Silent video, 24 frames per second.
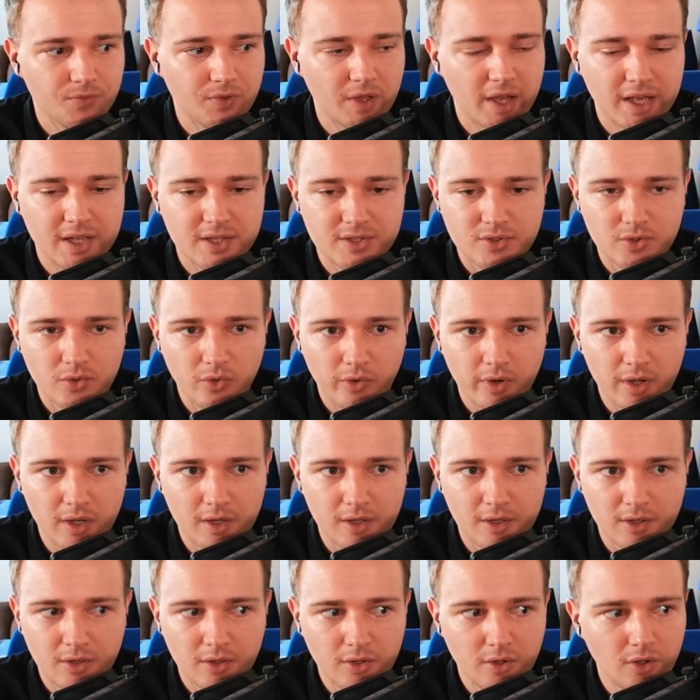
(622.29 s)
That is your
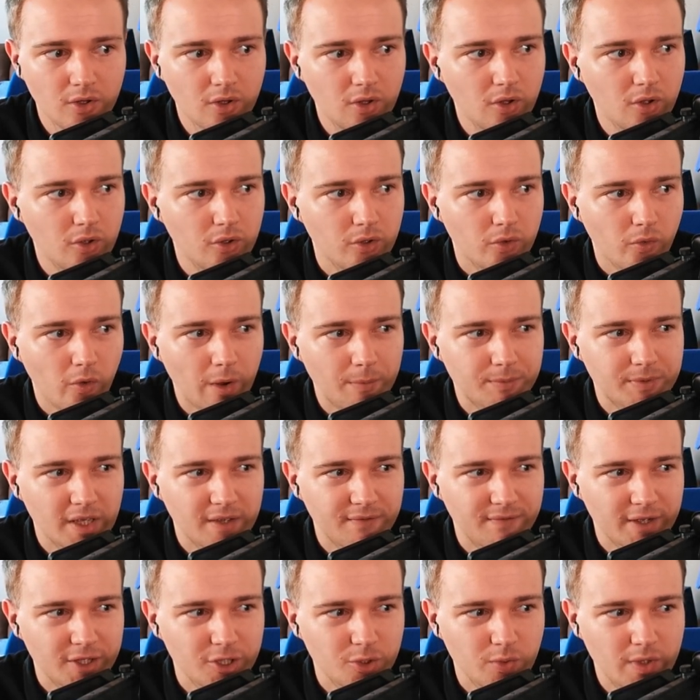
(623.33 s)
update. In
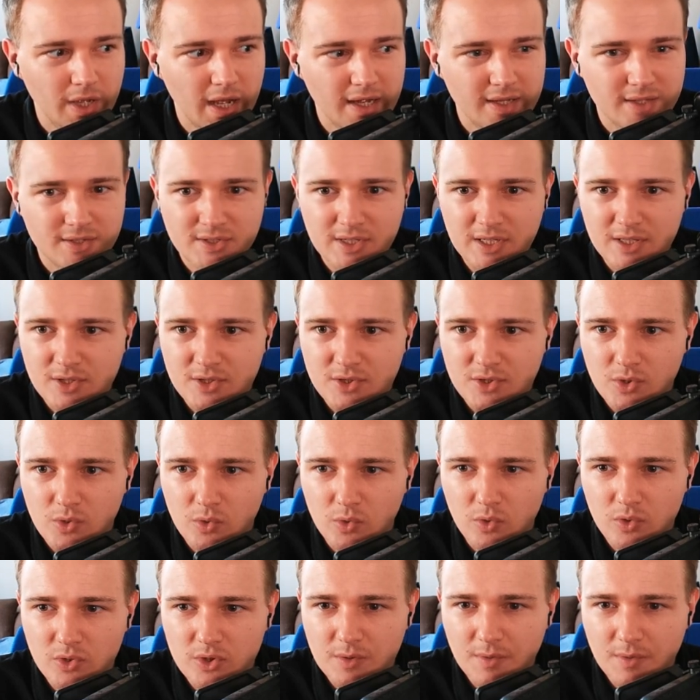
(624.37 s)
fact, you can't see the scores.